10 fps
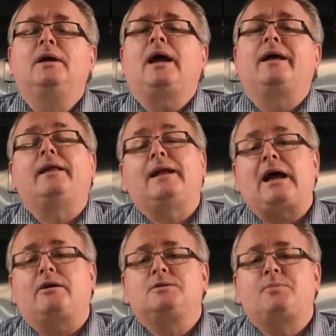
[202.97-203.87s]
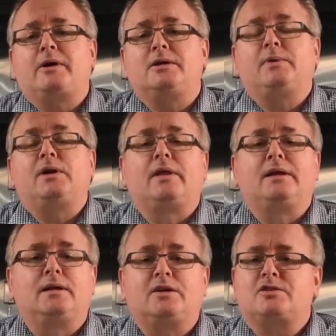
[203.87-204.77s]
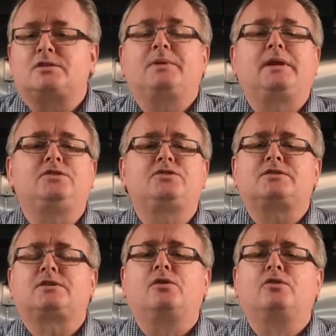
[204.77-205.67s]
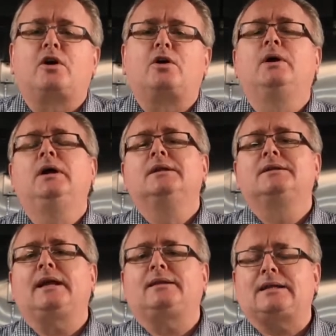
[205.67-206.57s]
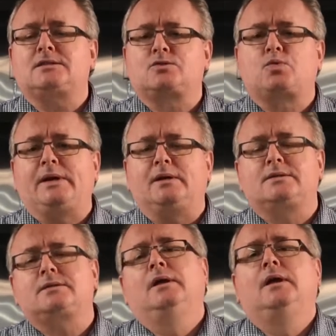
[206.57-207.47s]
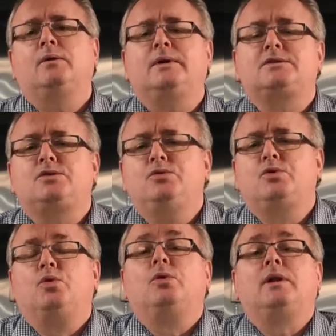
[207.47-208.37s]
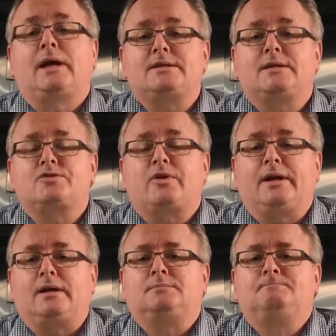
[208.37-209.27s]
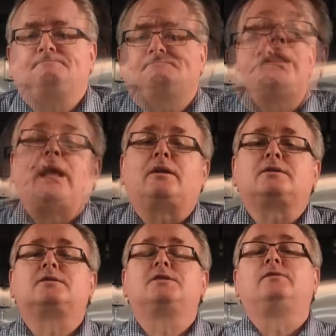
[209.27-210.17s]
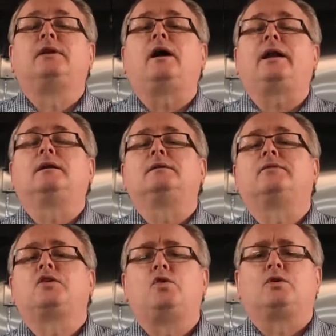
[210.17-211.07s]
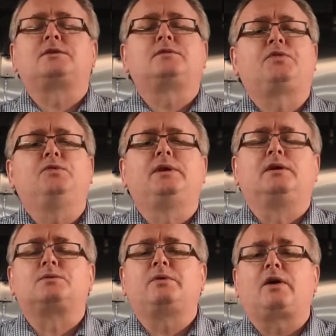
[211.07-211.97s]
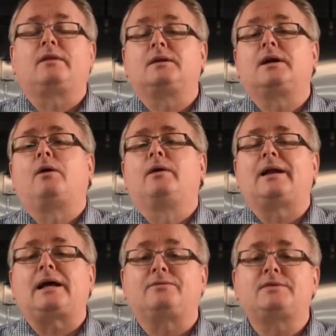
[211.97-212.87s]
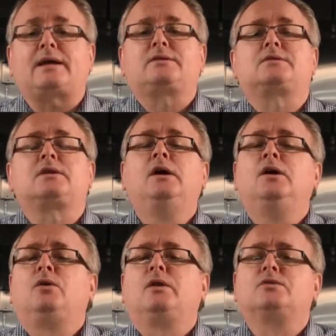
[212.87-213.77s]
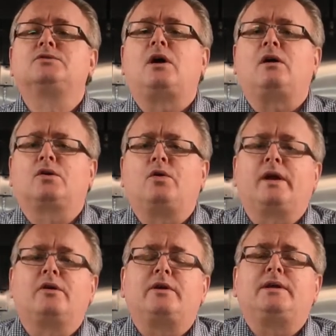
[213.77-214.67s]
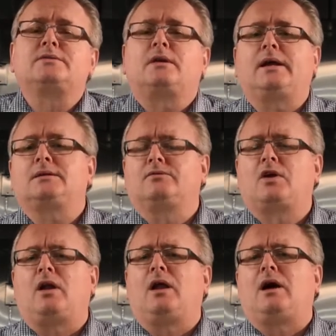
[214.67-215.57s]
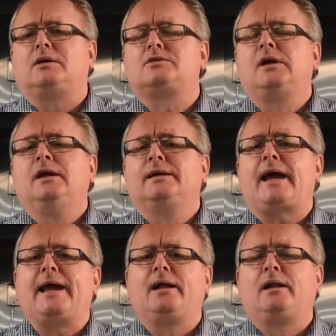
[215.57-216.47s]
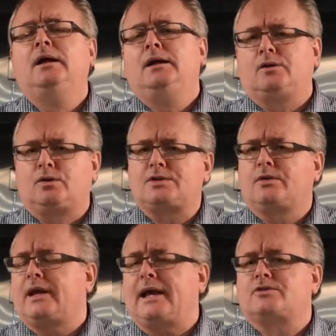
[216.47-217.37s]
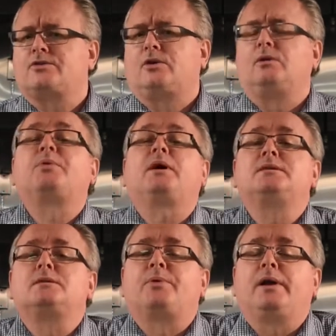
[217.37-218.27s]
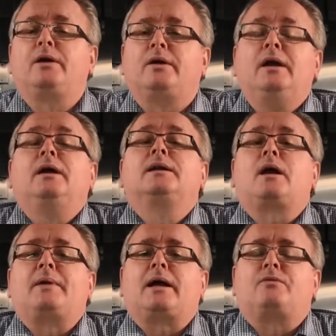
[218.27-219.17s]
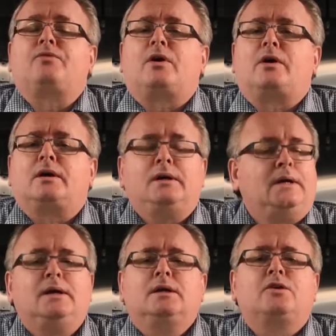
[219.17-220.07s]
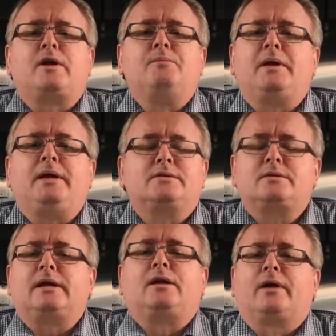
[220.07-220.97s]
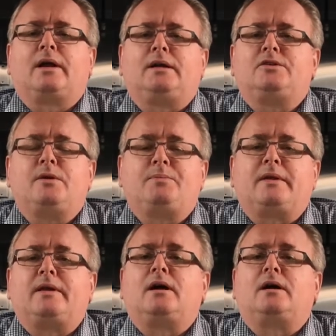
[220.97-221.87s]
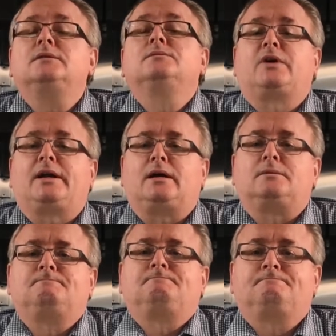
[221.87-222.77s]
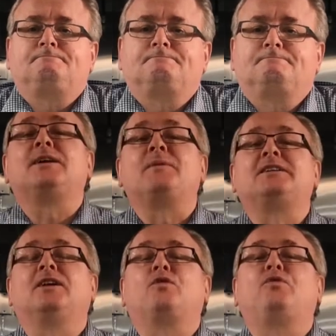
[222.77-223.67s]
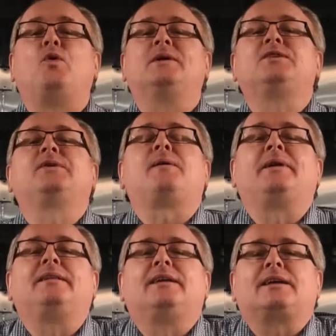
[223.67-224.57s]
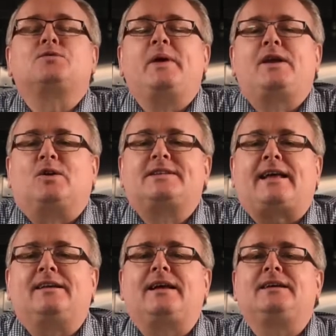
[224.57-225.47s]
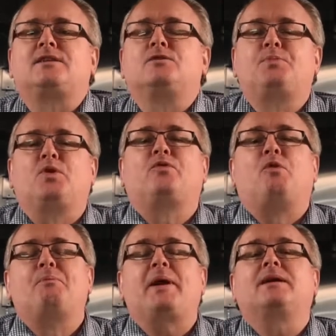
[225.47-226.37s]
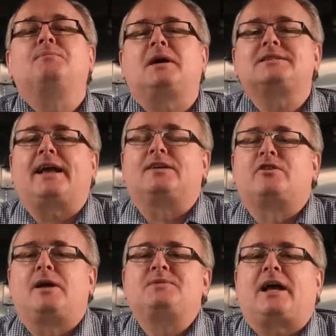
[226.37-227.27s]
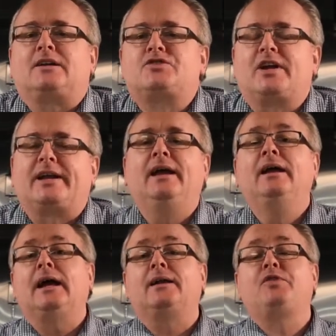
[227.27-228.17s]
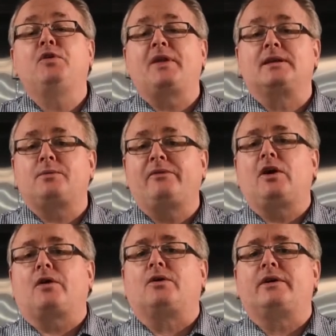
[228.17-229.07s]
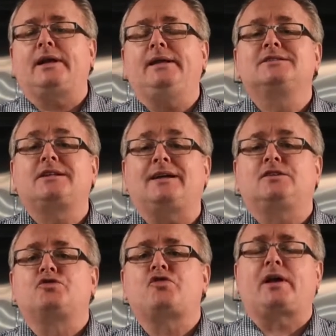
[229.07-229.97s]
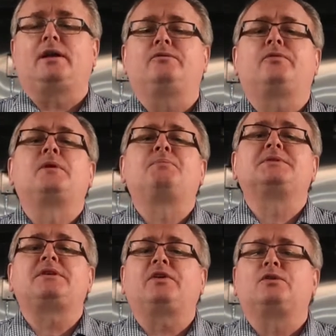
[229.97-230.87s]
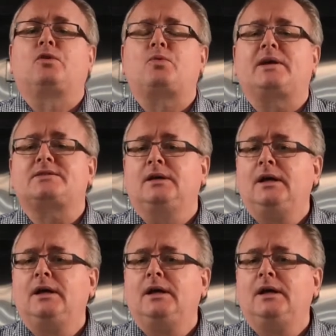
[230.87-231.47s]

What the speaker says: And then Harry's berries, we know they're delicious, but they just don't grow to get that sweetness when it's too cool as it is right now. Cloud has a silver lining, and of course there's a few deals we've got that are going on out of Texas. All those dark cooking greens, the likes of collards, kale, and also the escarole. Prices are pretty good. And coming out of Florida, green beans, they don't get any cheaper than they are right now. Something to look forward to coming in the next week or 10 days, those beautiful pink muscat grapes out of Chile. And a few things that we've got already started to trickle in from the Pacific Northwest.